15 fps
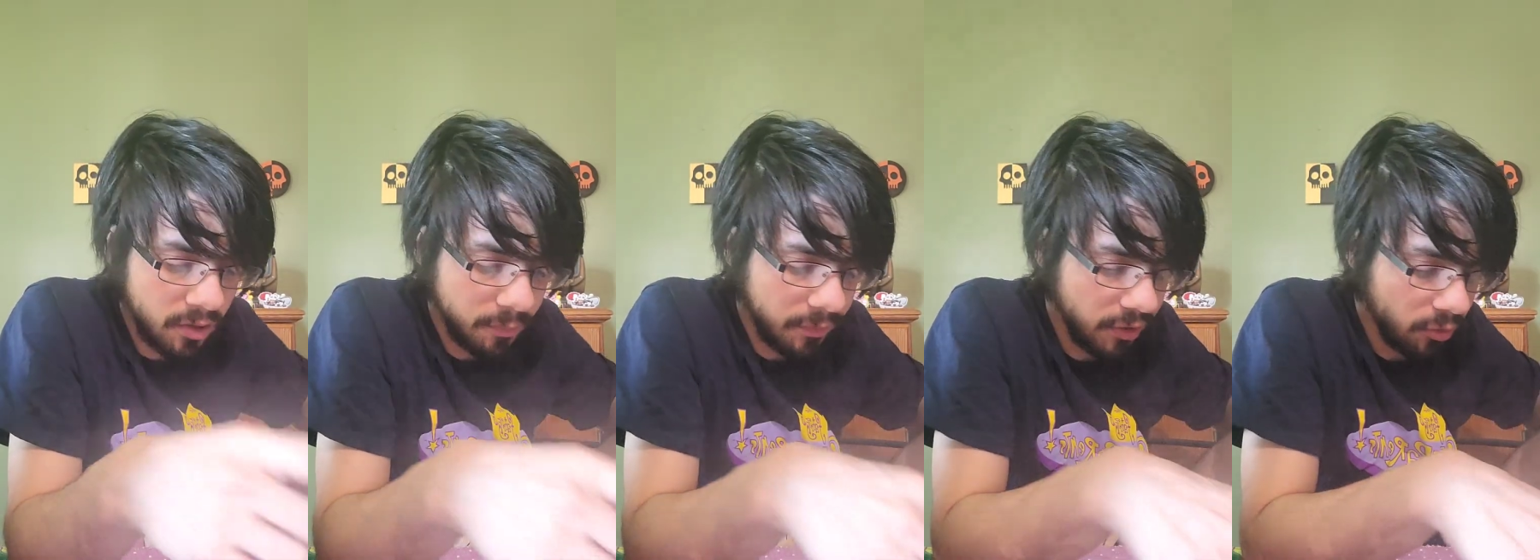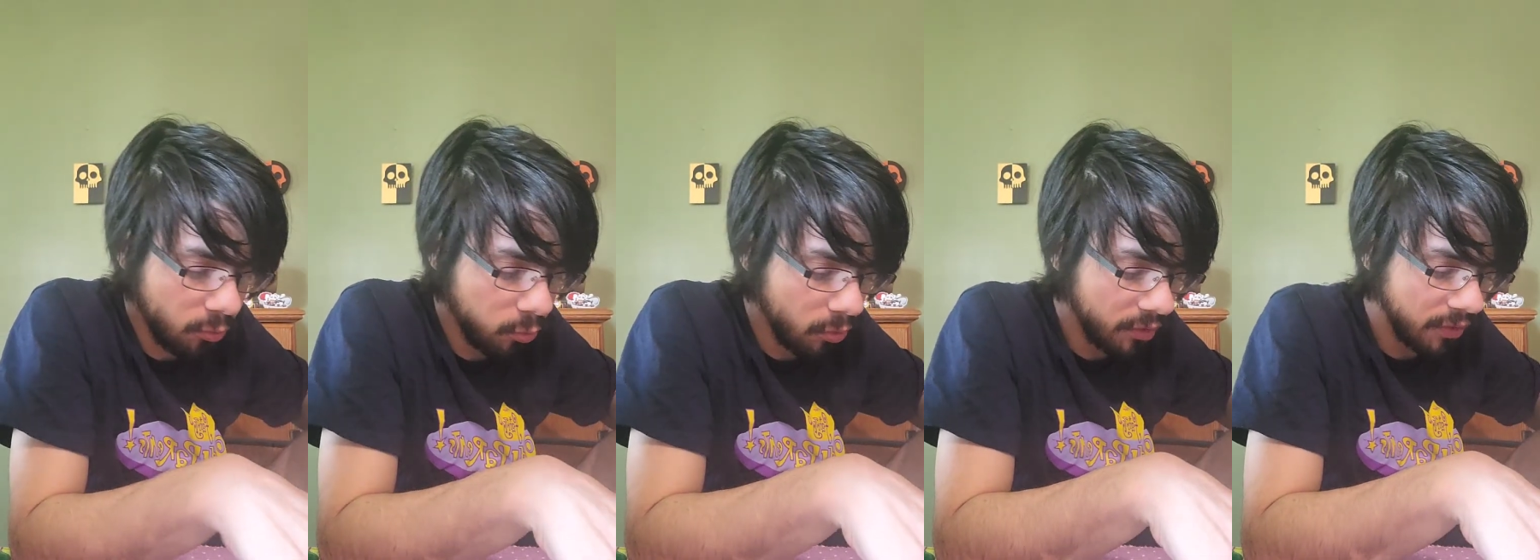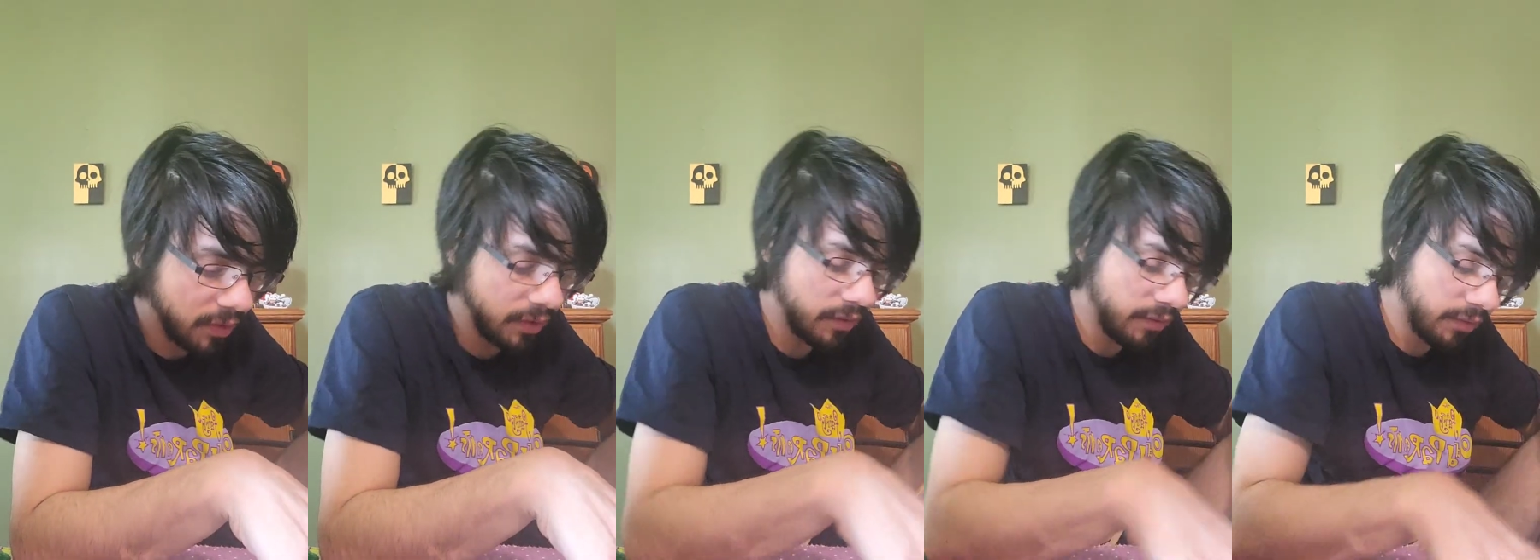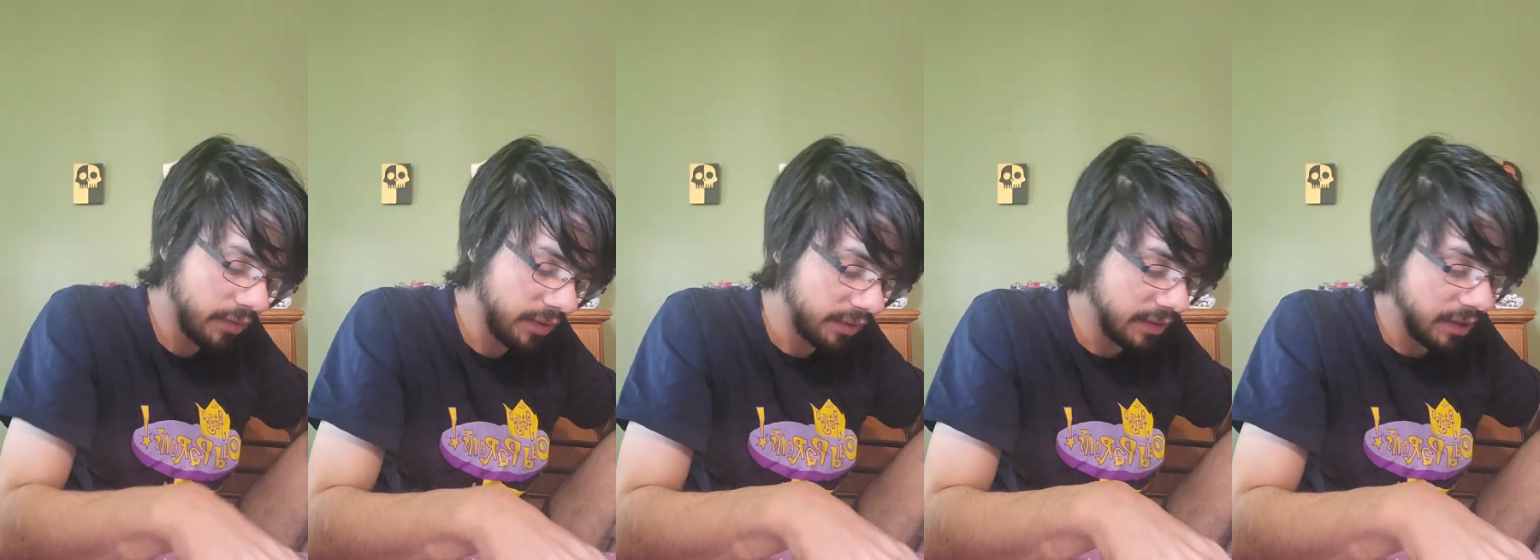PS1
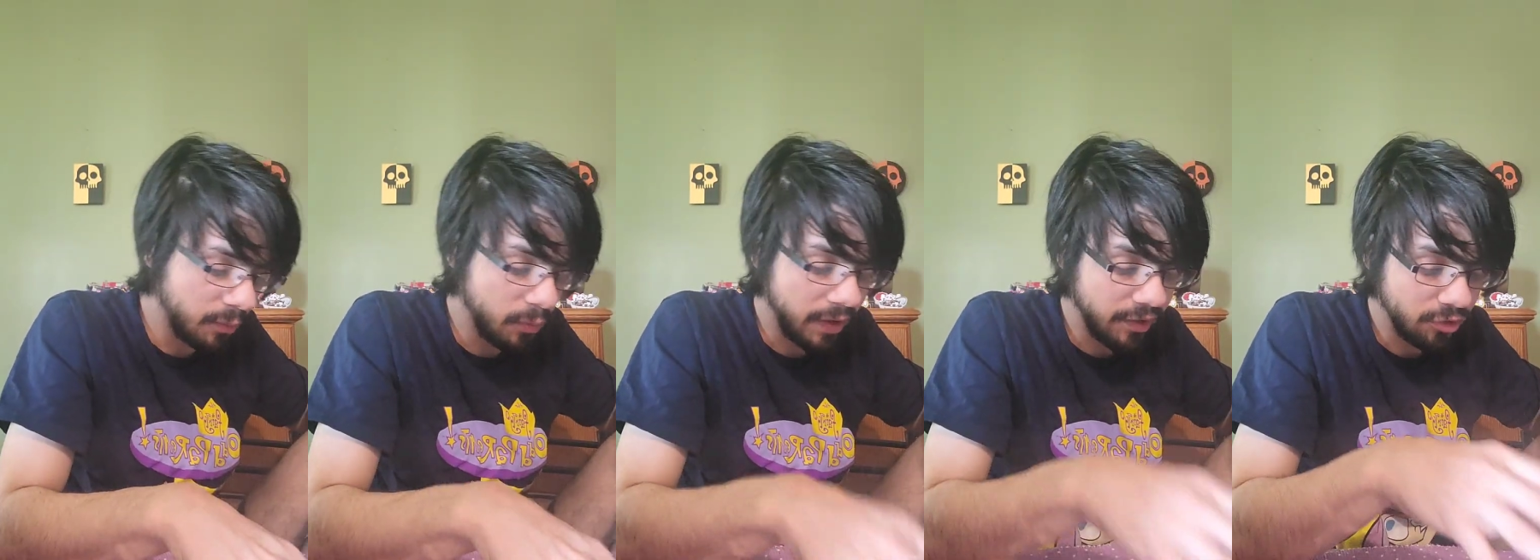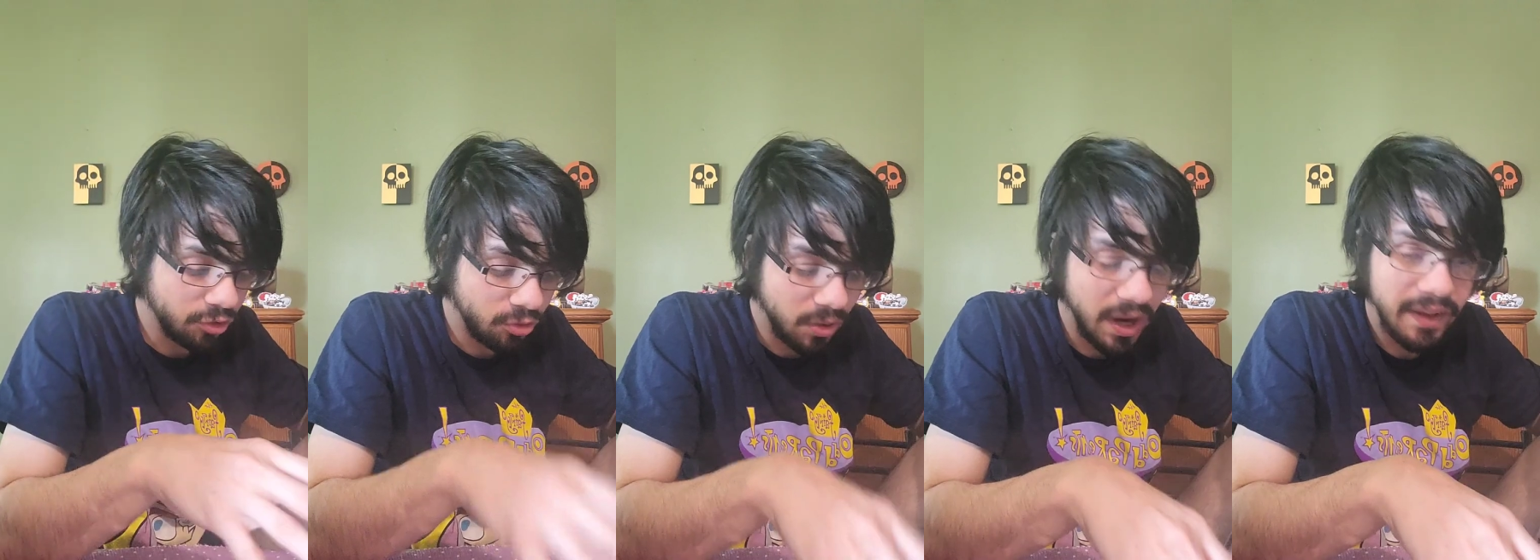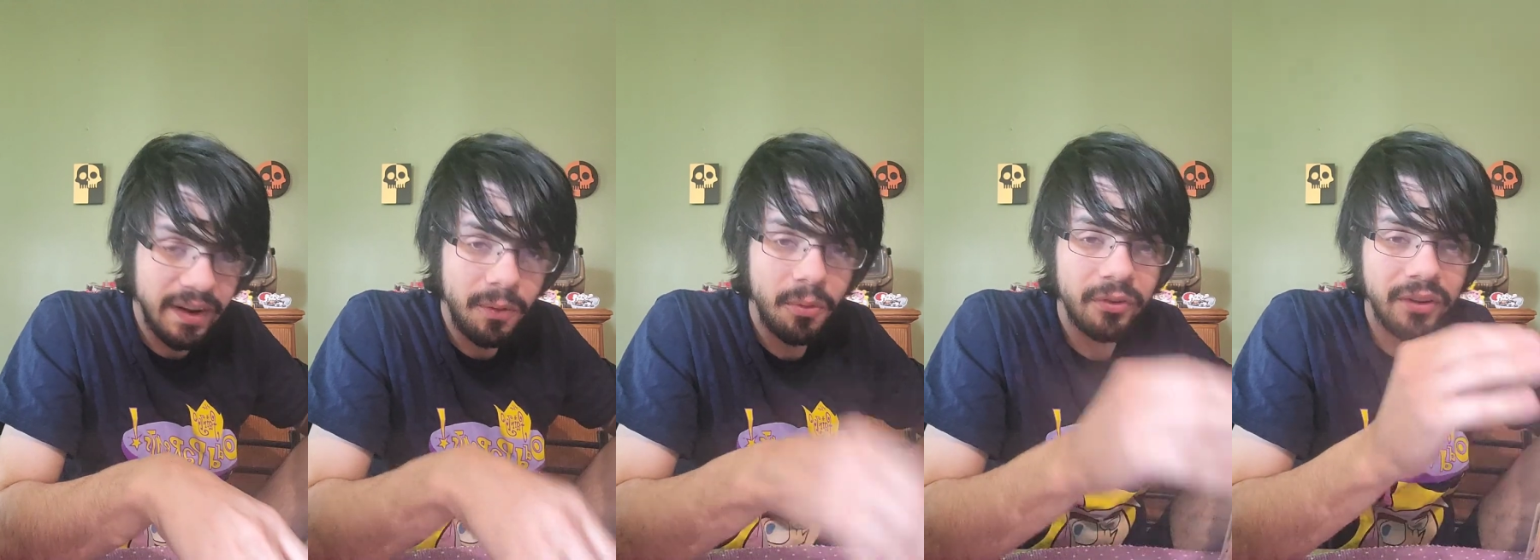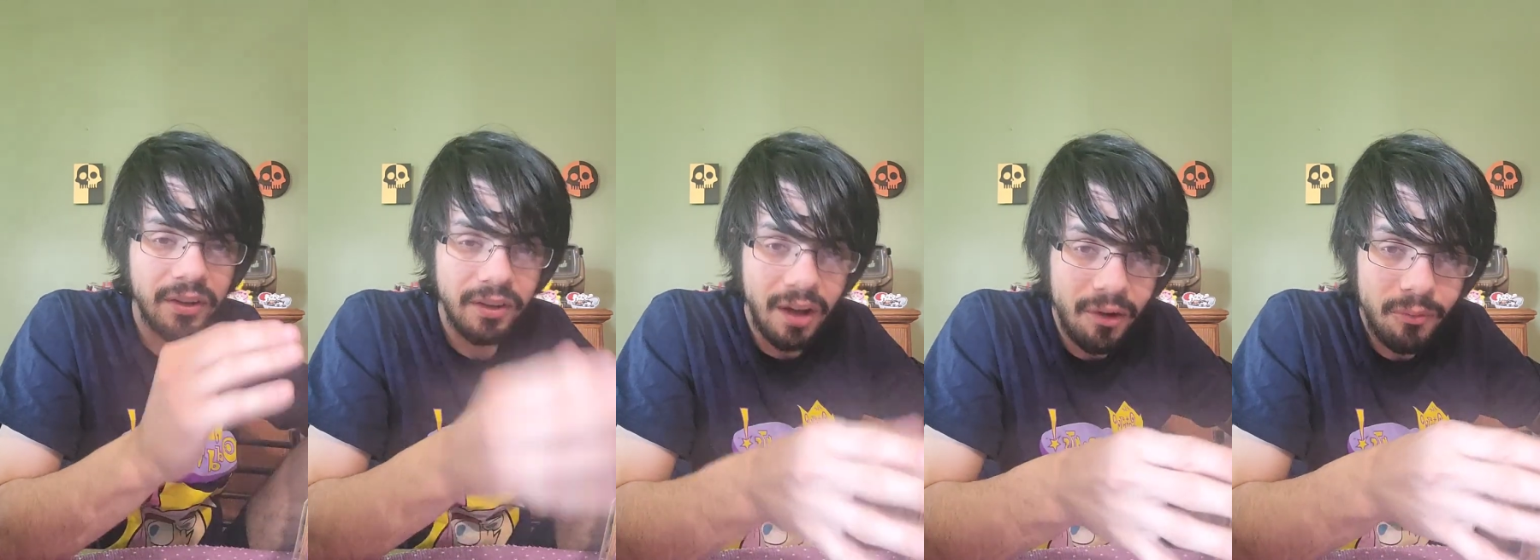disc, and then when I tried, I was
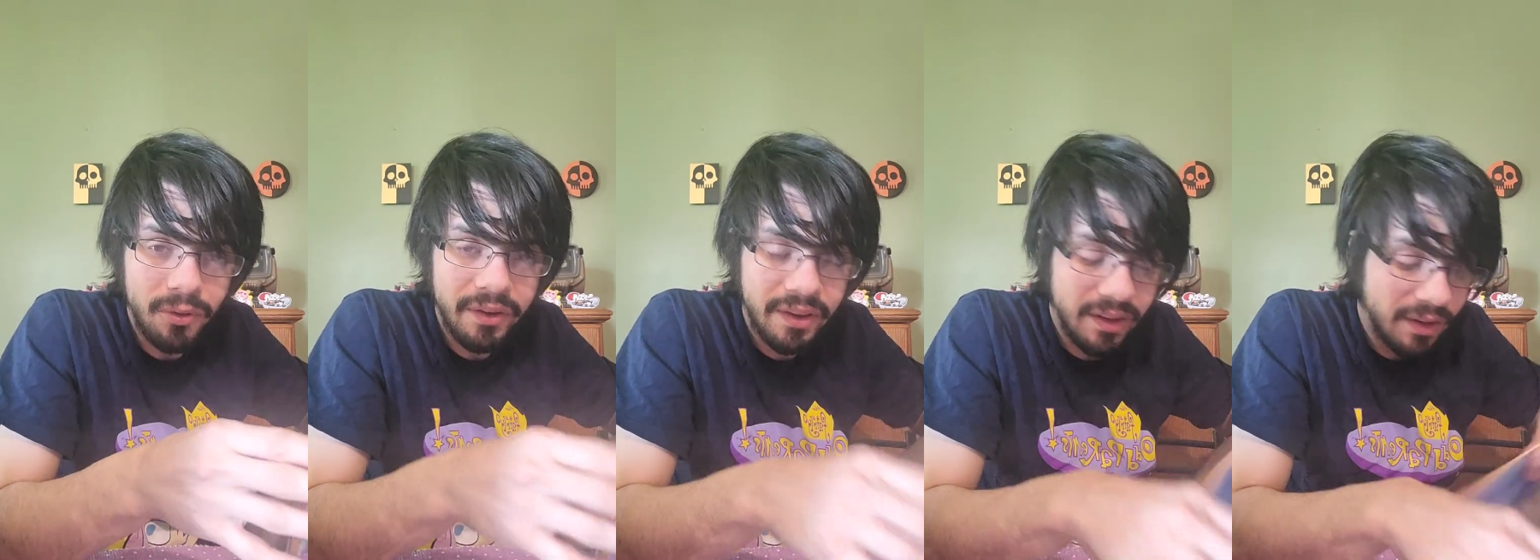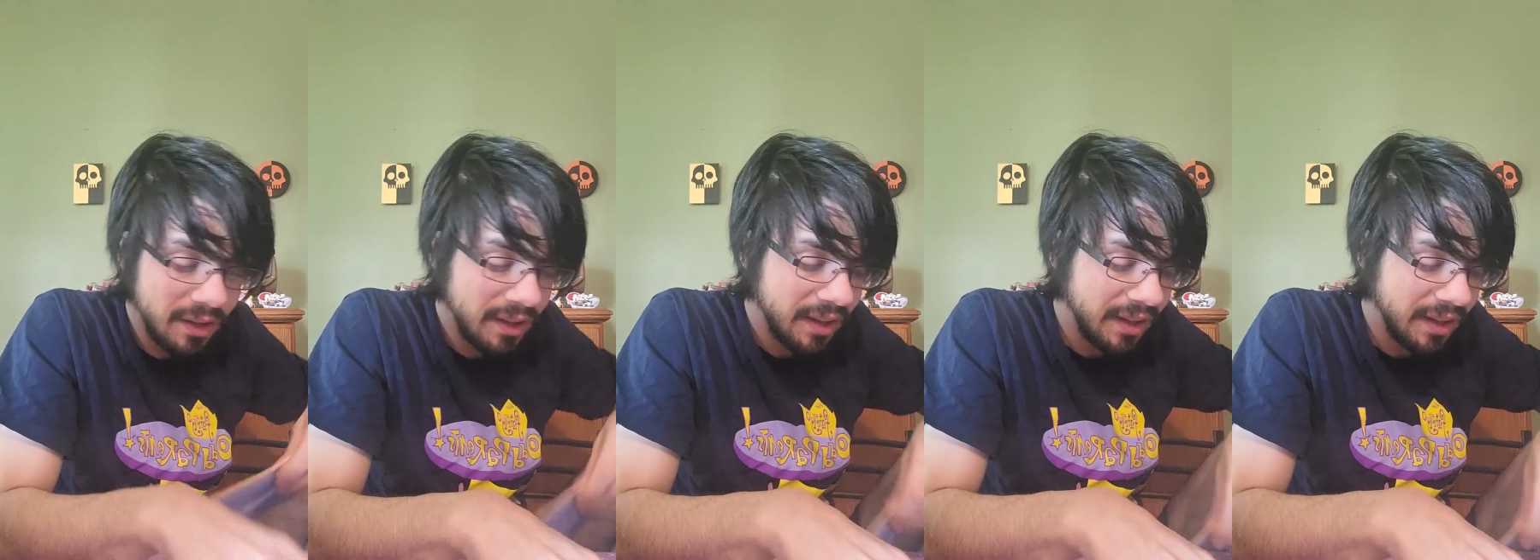in love with it,